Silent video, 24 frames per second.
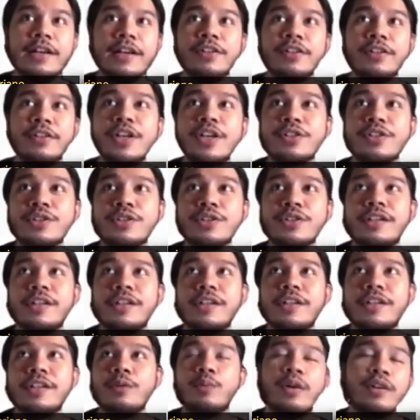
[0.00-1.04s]
There's
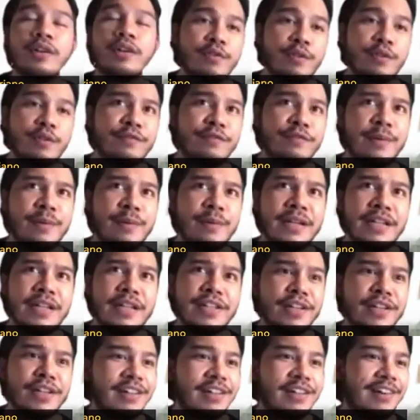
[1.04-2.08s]
actually in one font family
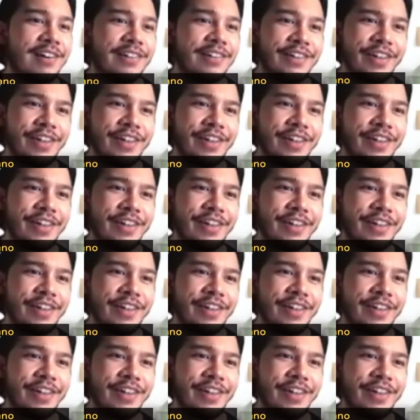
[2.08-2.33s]
there